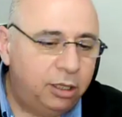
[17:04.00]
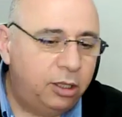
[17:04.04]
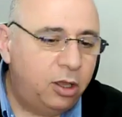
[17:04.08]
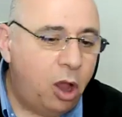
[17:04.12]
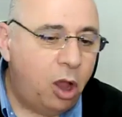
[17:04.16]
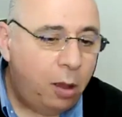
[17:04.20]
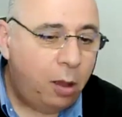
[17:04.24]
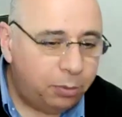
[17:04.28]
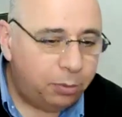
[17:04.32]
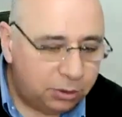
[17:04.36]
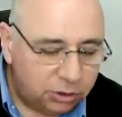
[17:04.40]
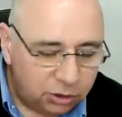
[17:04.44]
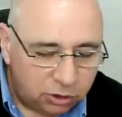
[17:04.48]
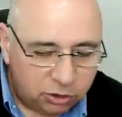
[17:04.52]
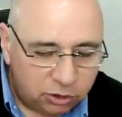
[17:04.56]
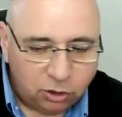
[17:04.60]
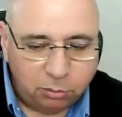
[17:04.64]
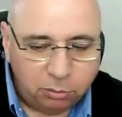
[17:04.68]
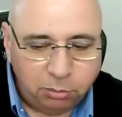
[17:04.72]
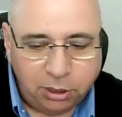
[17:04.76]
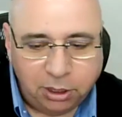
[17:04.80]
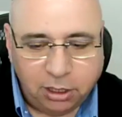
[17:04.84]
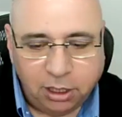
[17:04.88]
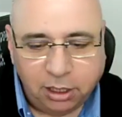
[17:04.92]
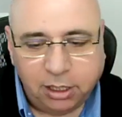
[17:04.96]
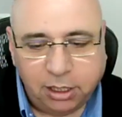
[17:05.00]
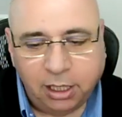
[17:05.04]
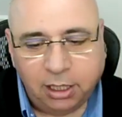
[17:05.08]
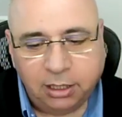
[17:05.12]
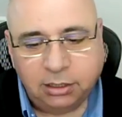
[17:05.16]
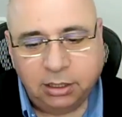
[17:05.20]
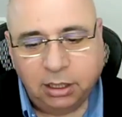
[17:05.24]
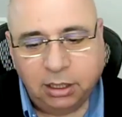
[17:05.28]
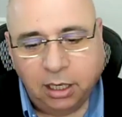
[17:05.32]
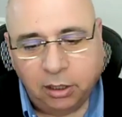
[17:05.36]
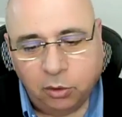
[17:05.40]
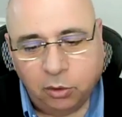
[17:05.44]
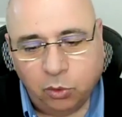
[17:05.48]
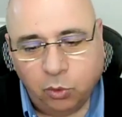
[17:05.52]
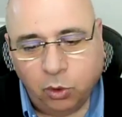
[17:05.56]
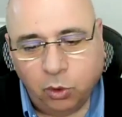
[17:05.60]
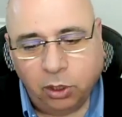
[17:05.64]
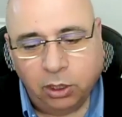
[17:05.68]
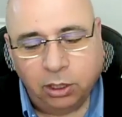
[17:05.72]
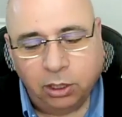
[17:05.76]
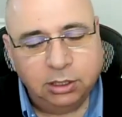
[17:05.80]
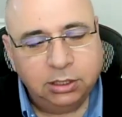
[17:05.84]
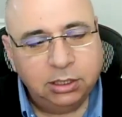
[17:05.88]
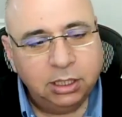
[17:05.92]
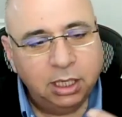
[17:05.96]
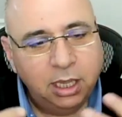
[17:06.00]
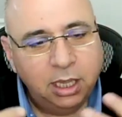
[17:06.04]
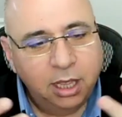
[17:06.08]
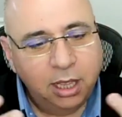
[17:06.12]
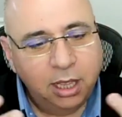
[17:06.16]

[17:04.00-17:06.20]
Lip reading: the opposite should be the case? In other words,